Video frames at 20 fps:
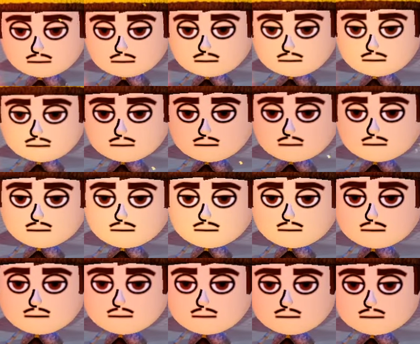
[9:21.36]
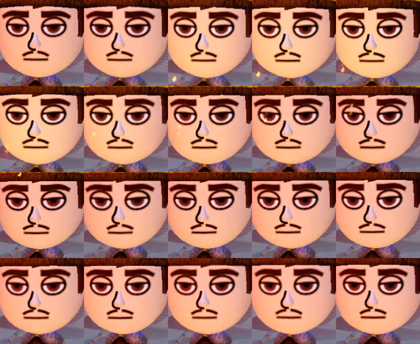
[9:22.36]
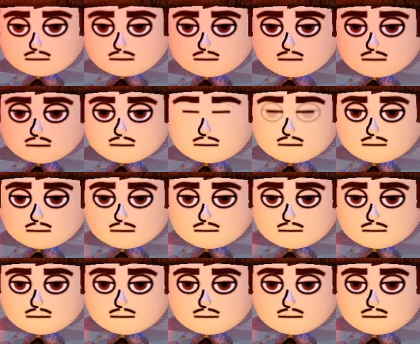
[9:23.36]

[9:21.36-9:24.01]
The person shown says nothing.